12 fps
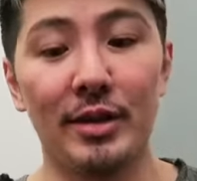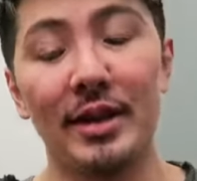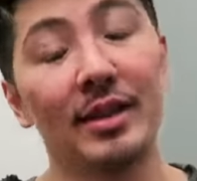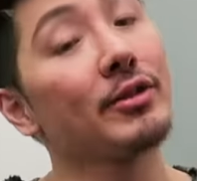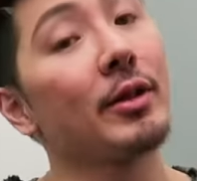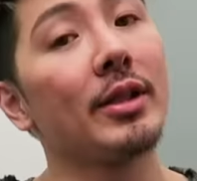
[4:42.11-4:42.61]
and you
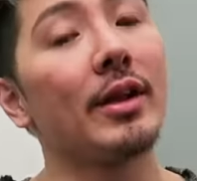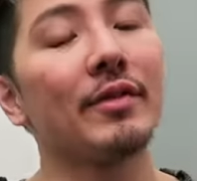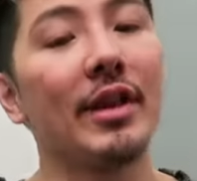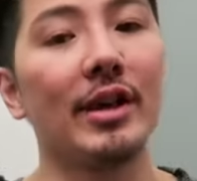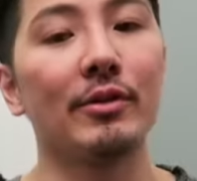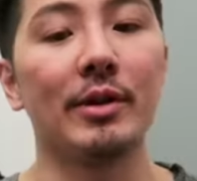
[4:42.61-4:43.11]
guys know I
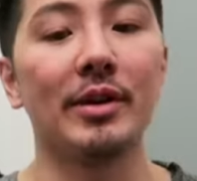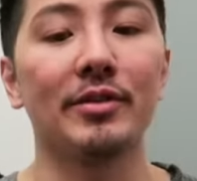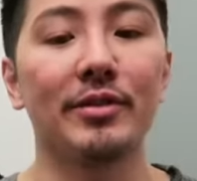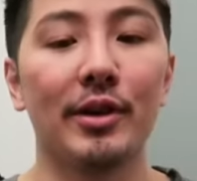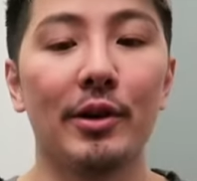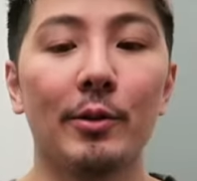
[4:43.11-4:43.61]
love Kenra,
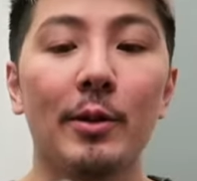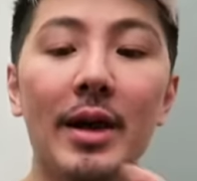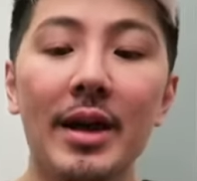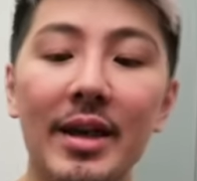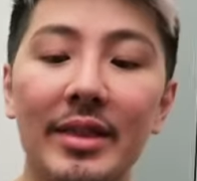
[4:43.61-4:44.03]
so